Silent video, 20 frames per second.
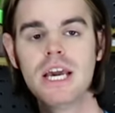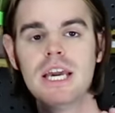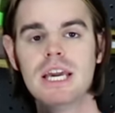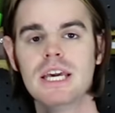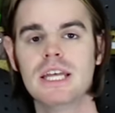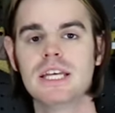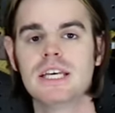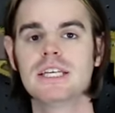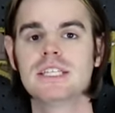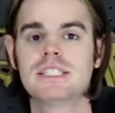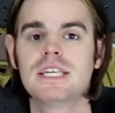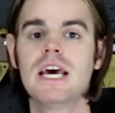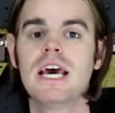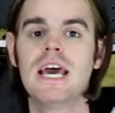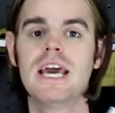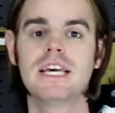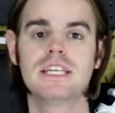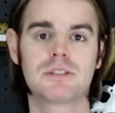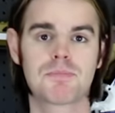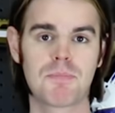It is
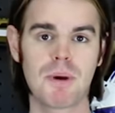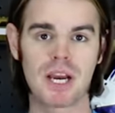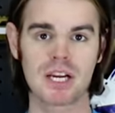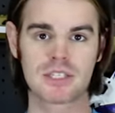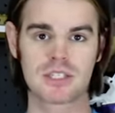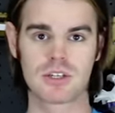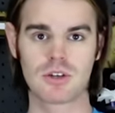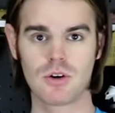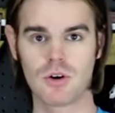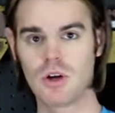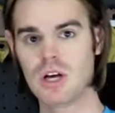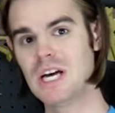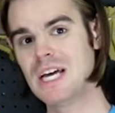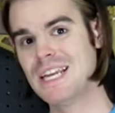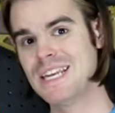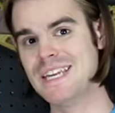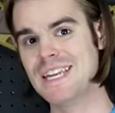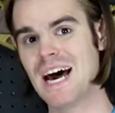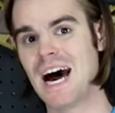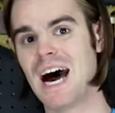a spectacle
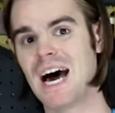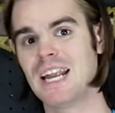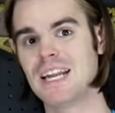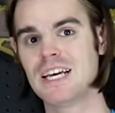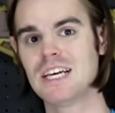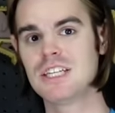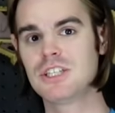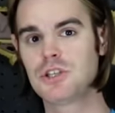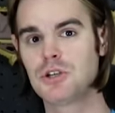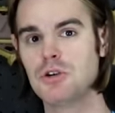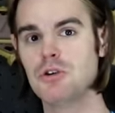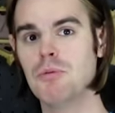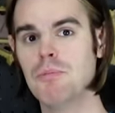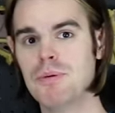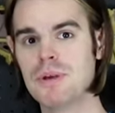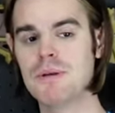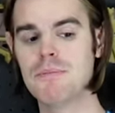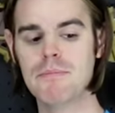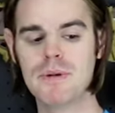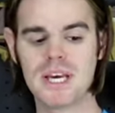not to
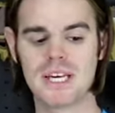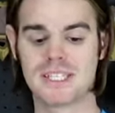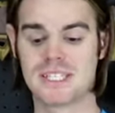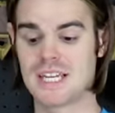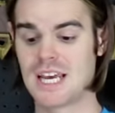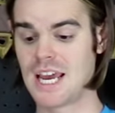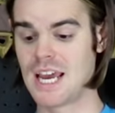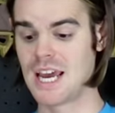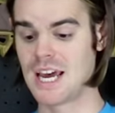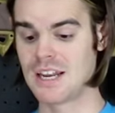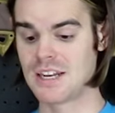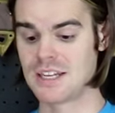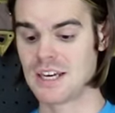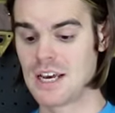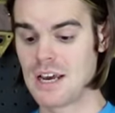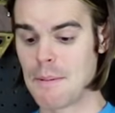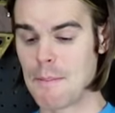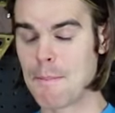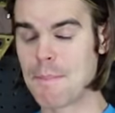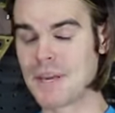be missed. And
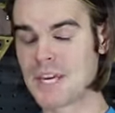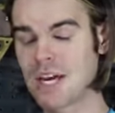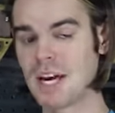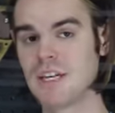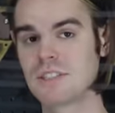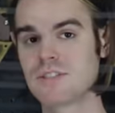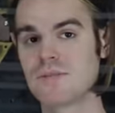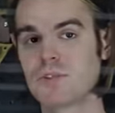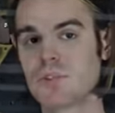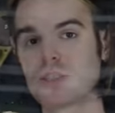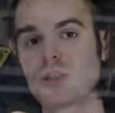because of